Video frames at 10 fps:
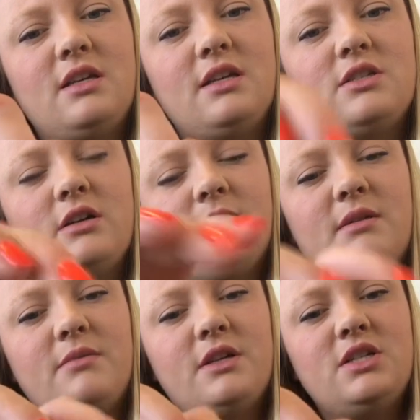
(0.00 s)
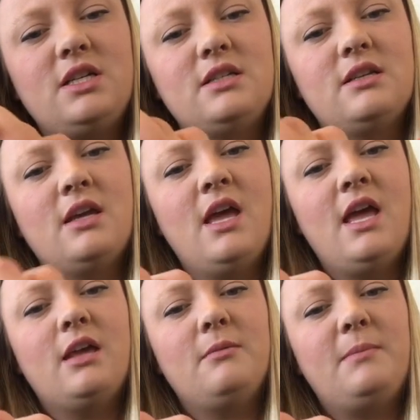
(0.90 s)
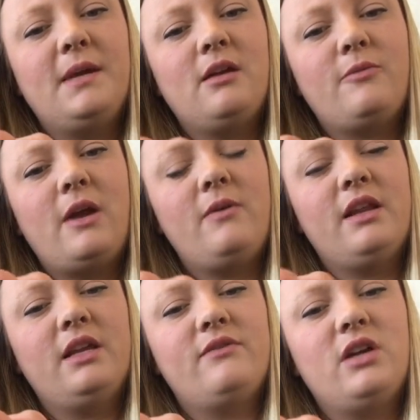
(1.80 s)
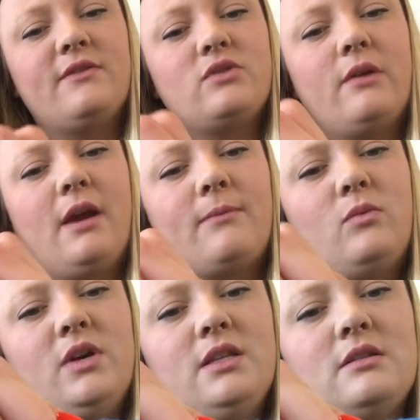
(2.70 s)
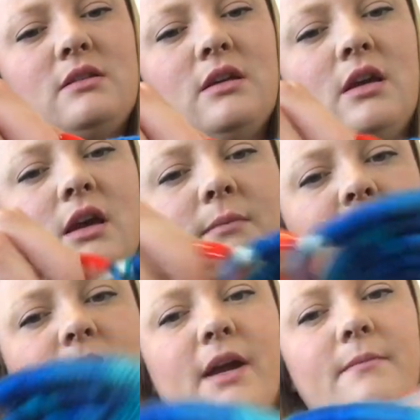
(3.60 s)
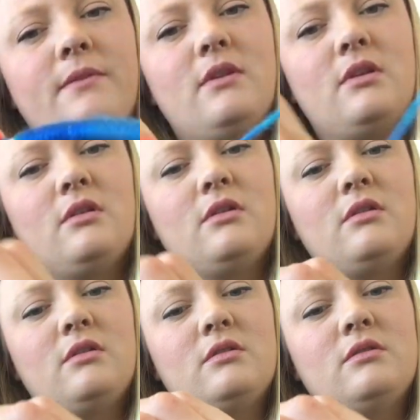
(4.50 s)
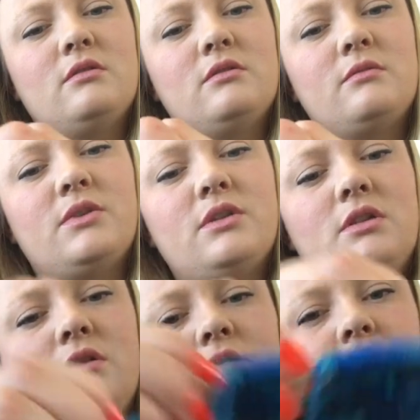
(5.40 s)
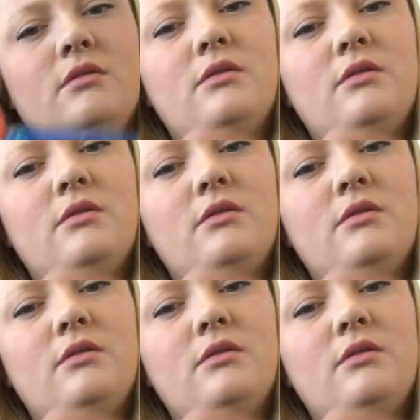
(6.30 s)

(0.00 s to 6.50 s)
like I started my project, and I'm going to pick up right where I left off. So I wrapped once. I'm going to wrap number 2,